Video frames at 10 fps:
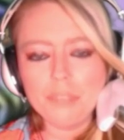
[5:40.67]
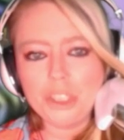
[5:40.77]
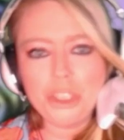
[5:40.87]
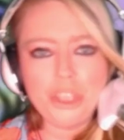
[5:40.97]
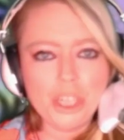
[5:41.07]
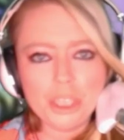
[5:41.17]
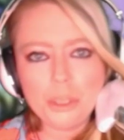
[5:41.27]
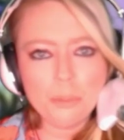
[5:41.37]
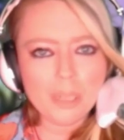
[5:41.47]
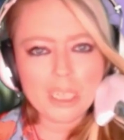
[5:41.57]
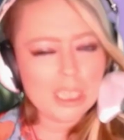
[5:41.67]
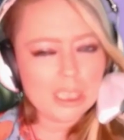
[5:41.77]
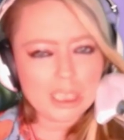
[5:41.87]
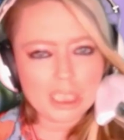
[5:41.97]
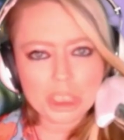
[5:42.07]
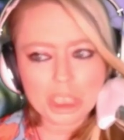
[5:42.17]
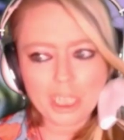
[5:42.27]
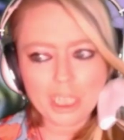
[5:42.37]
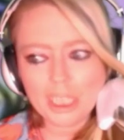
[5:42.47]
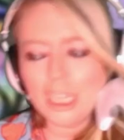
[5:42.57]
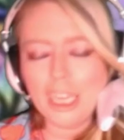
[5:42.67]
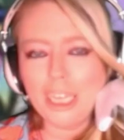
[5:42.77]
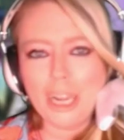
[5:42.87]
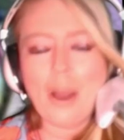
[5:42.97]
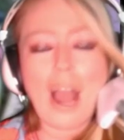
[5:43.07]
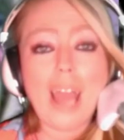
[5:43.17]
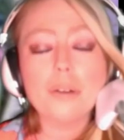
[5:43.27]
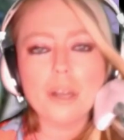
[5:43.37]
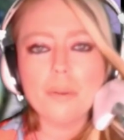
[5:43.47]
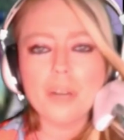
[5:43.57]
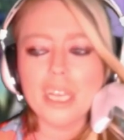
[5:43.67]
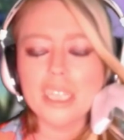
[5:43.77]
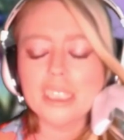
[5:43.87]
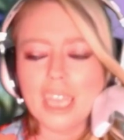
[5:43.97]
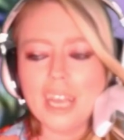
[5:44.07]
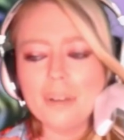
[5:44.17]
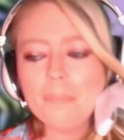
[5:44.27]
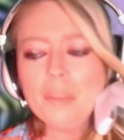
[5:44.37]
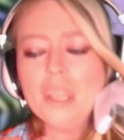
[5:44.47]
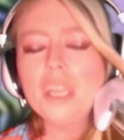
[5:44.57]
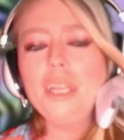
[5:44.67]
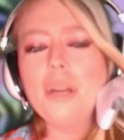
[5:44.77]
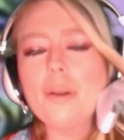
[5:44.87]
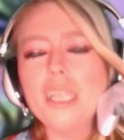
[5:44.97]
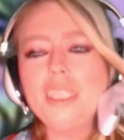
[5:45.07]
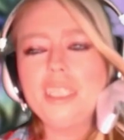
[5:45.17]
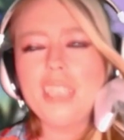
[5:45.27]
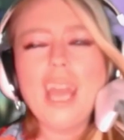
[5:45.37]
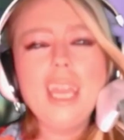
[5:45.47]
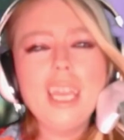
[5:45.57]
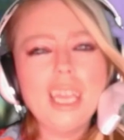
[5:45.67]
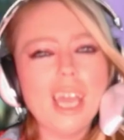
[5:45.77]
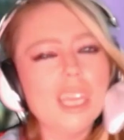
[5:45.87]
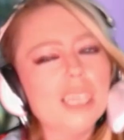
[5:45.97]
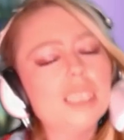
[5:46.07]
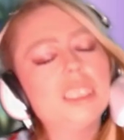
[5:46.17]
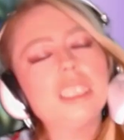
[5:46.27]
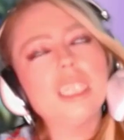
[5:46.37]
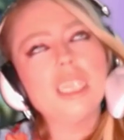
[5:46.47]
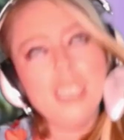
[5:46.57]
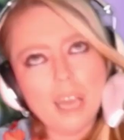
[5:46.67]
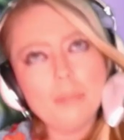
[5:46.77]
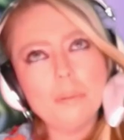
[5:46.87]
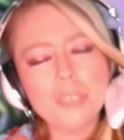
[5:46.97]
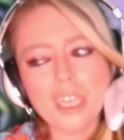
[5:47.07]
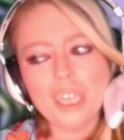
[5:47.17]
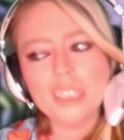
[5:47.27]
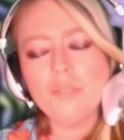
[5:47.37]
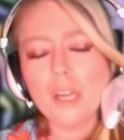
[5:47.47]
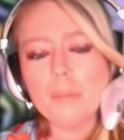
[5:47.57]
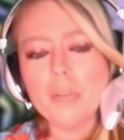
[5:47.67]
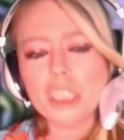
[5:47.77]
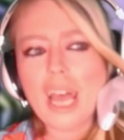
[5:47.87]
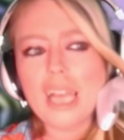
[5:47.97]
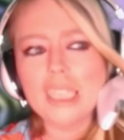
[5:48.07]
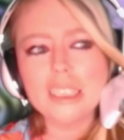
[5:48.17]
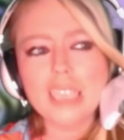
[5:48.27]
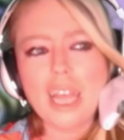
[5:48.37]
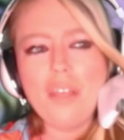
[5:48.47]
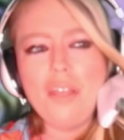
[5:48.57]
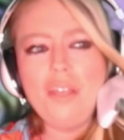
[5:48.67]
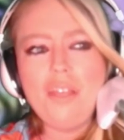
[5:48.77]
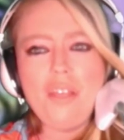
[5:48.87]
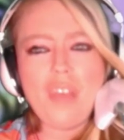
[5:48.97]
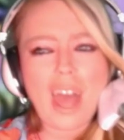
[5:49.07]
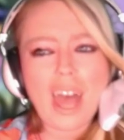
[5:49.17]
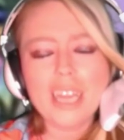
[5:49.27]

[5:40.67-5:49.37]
the human condition, I don't know what is. Zeitgeist, the album Zeitgeist very much has that